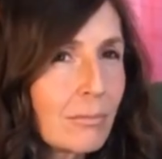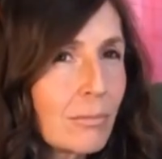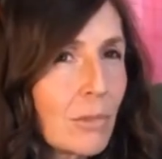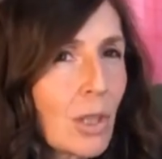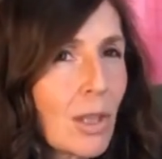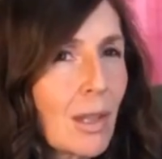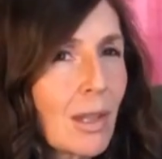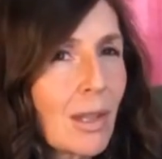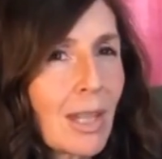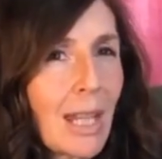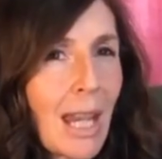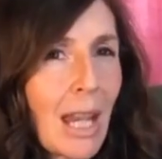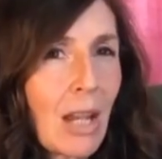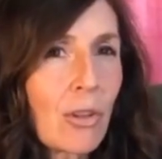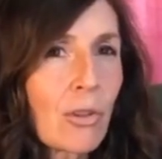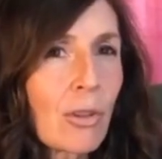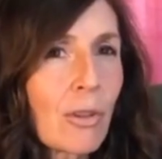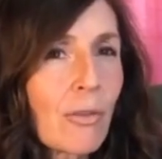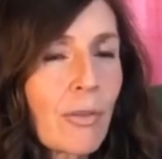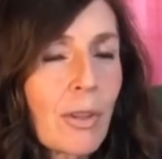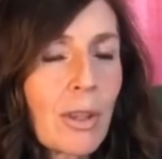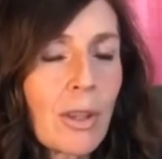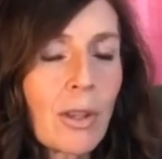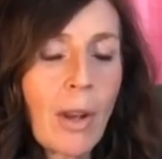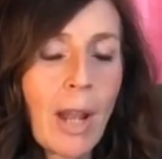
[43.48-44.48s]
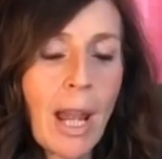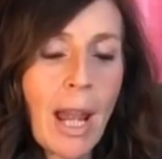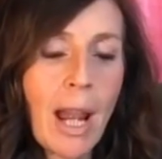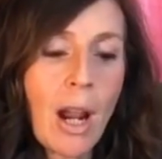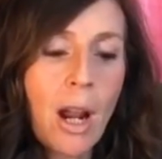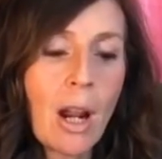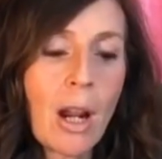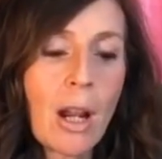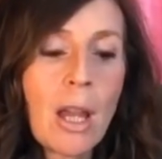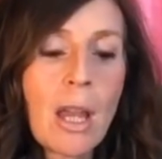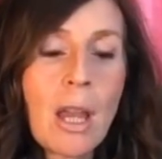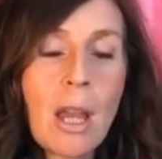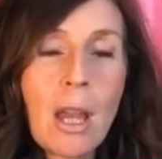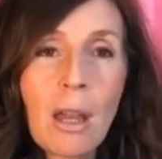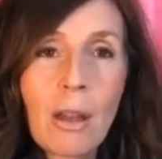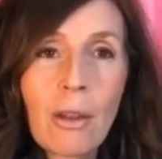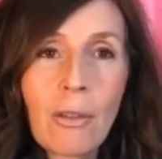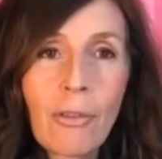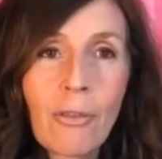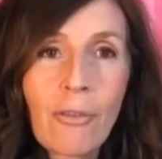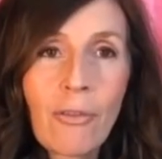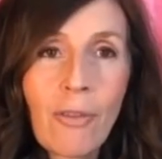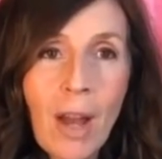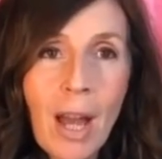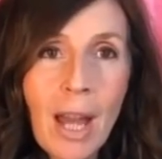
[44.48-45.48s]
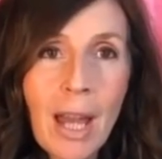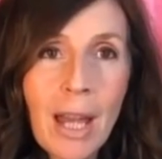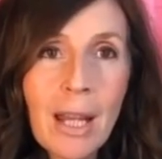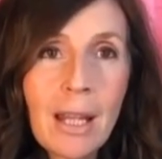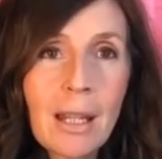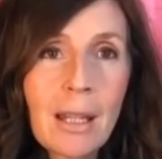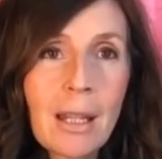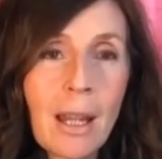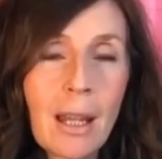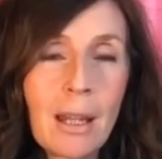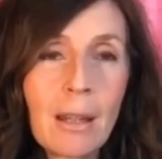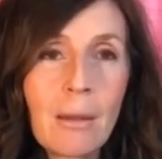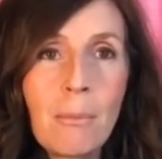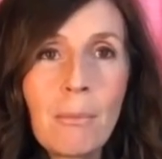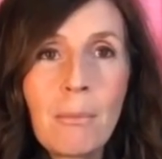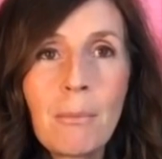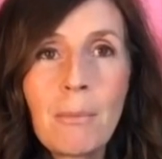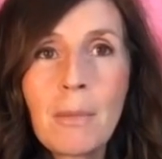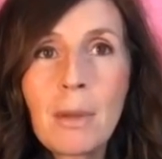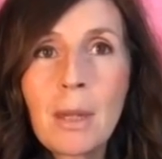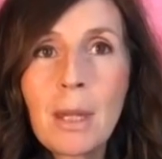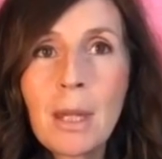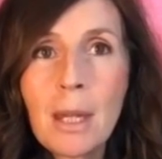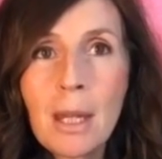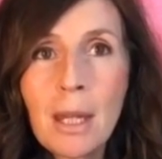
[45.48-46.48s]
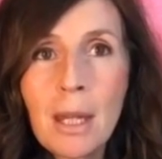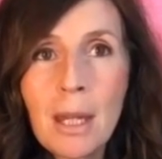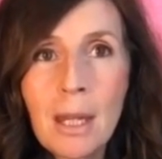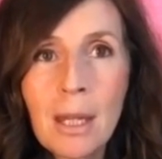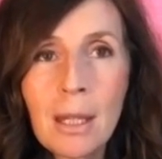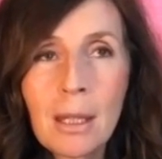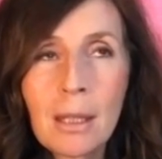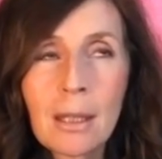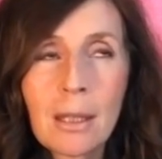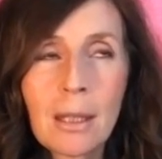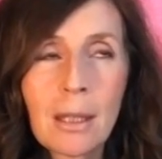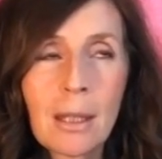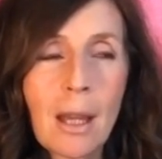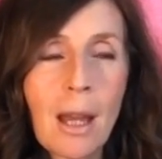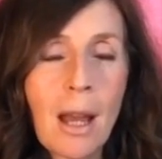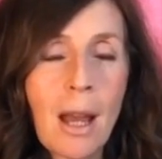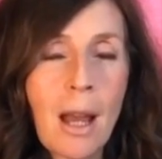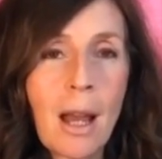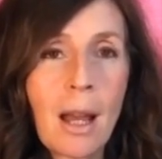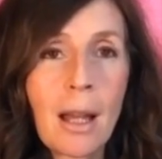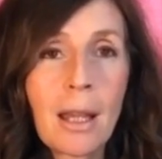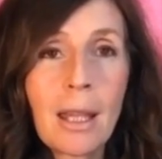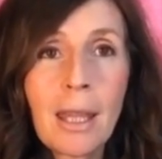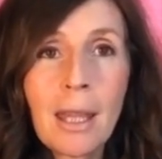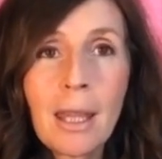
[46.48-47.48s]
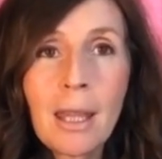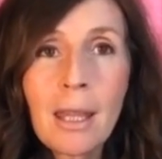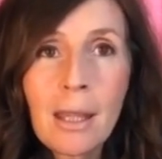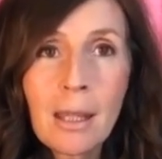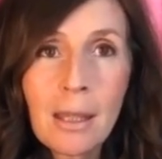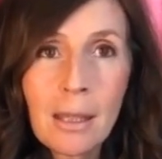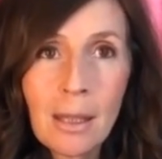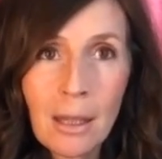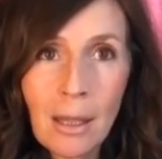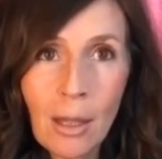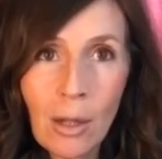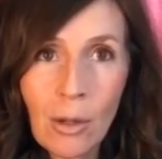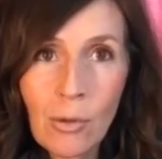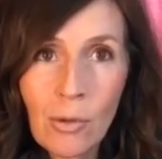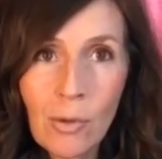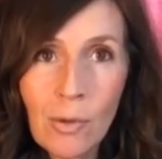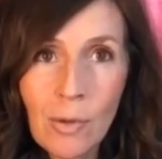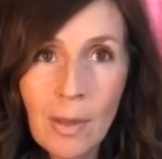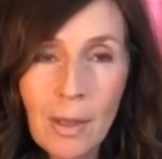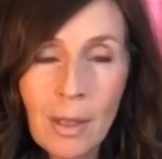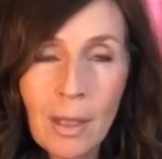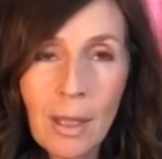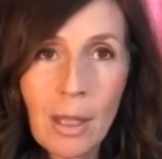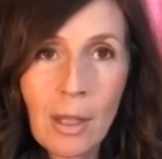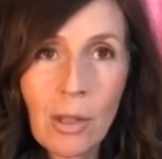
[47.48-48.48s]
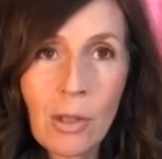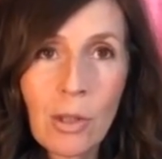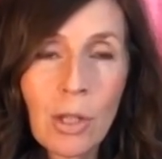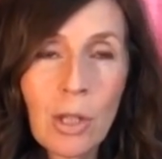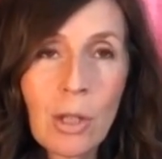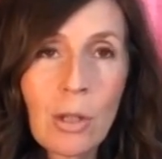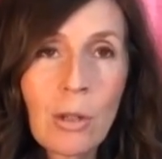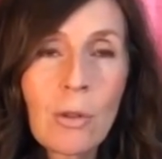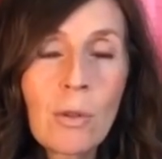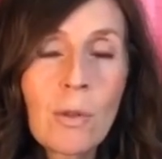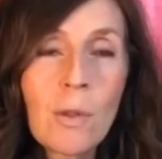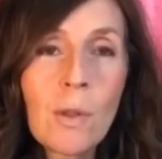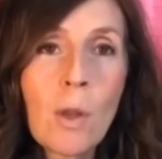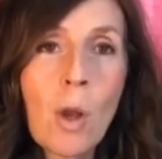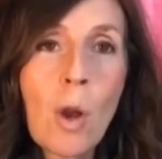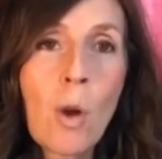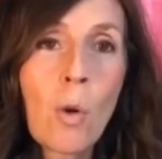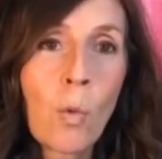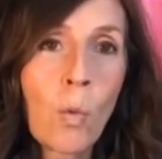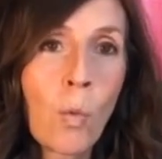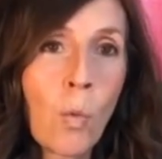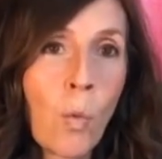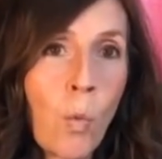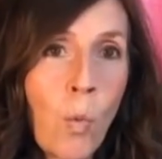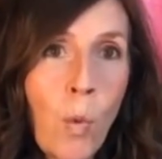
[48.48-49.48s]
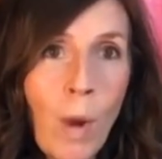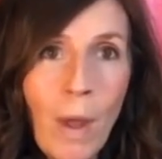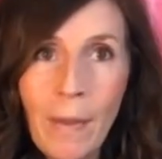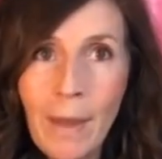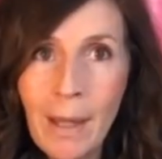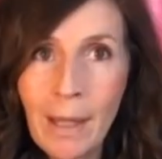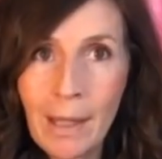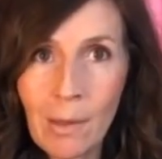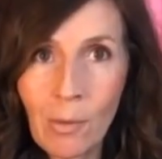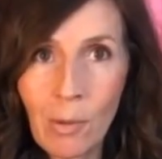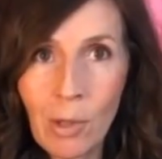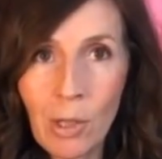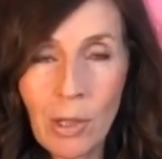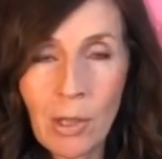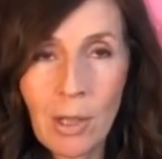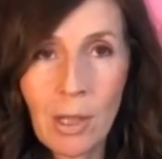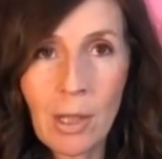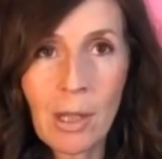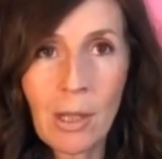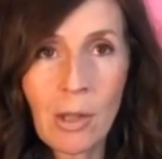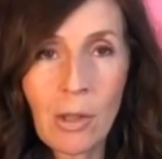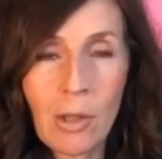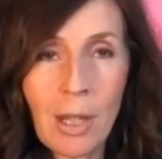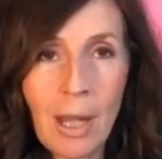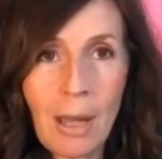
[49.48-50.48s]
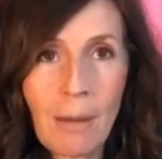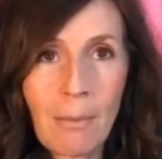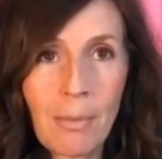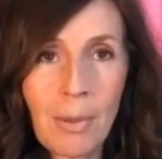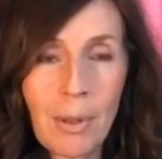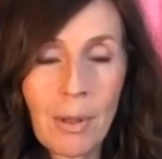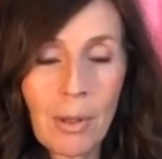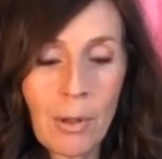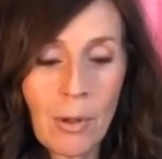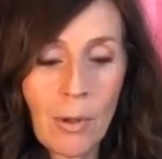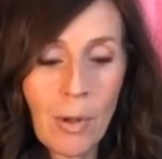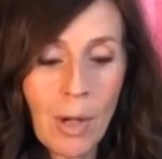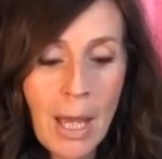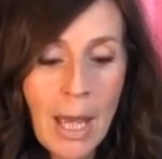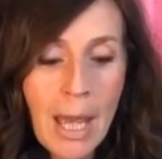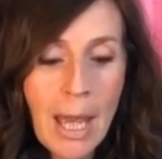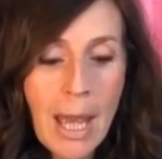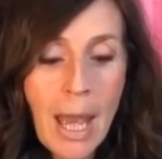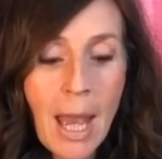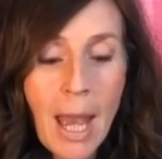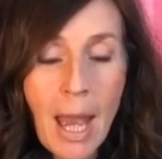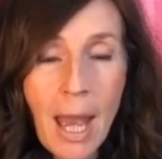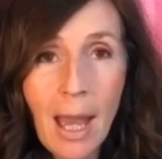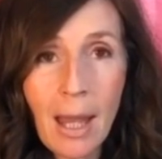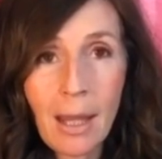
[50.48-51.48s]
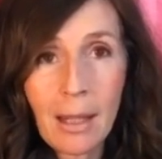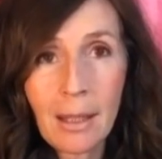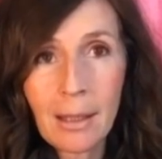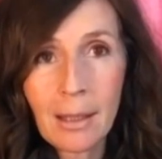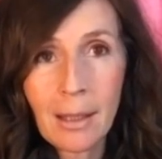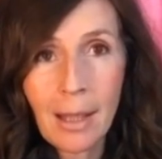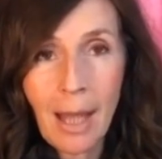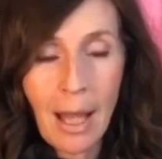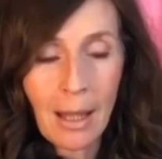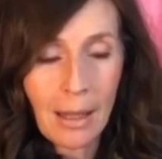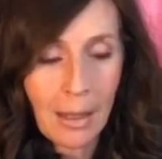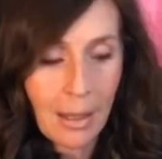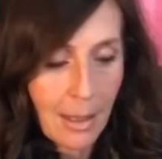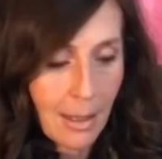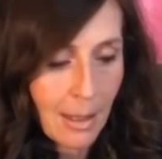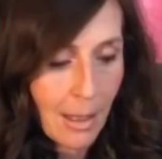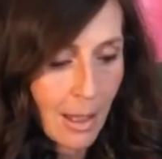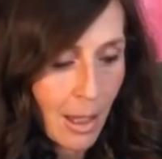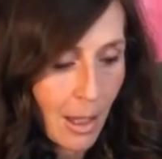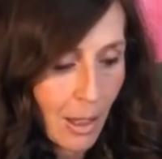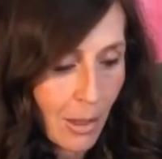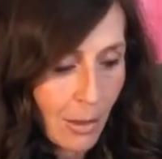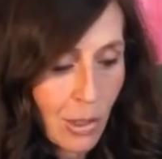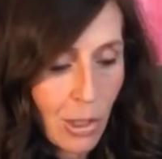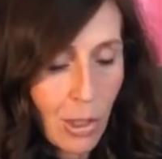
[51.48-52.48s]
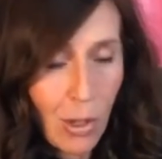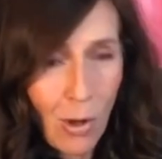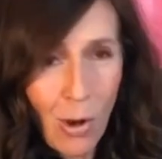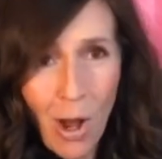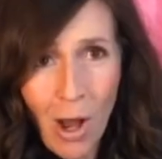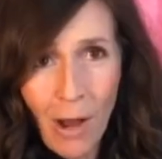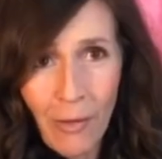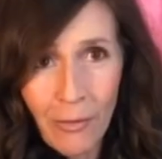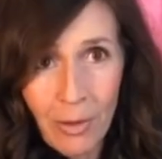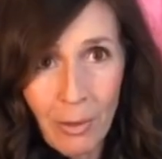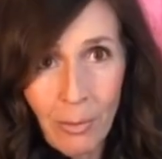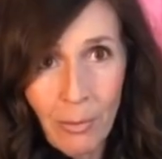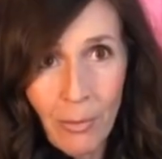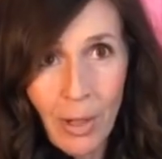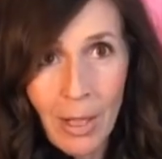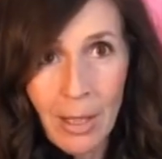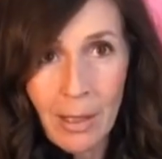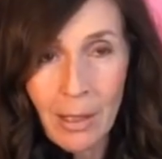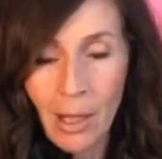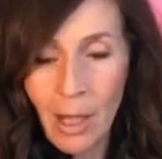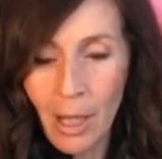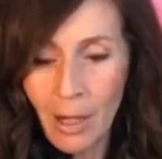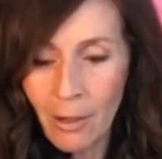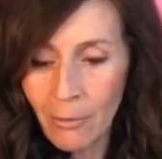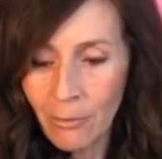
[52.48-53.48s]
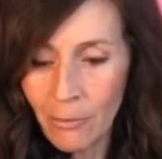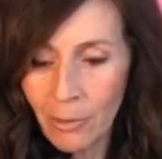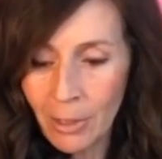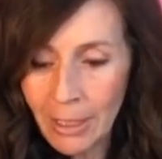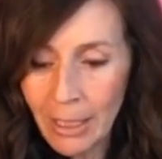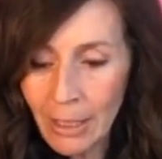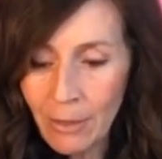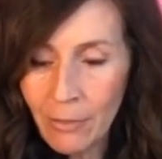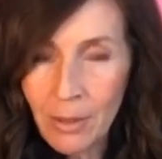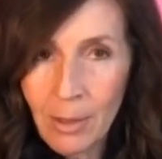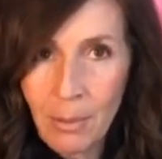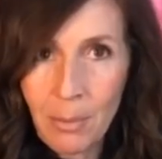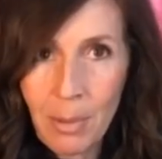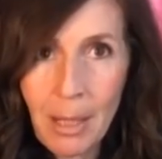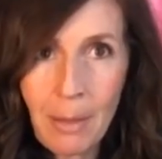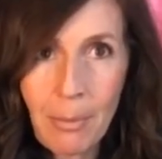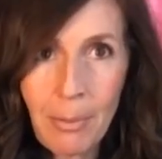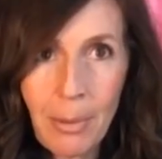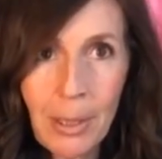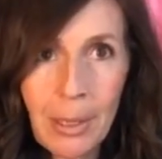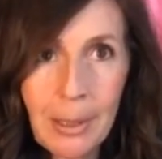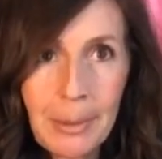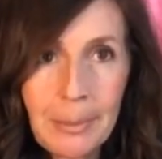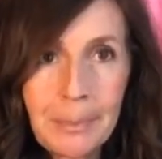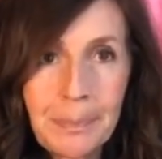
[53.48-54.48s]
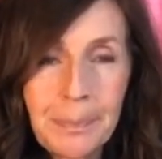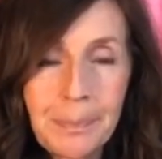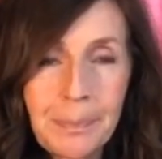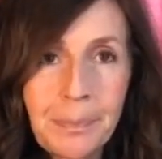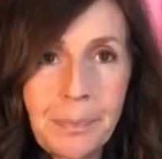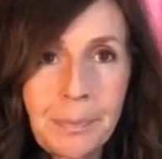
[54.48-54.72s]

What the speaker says: just dandruff in their hair find an immediate ease in those issues when they switch to the shampoo. And that's, often brings a lot of relief to people.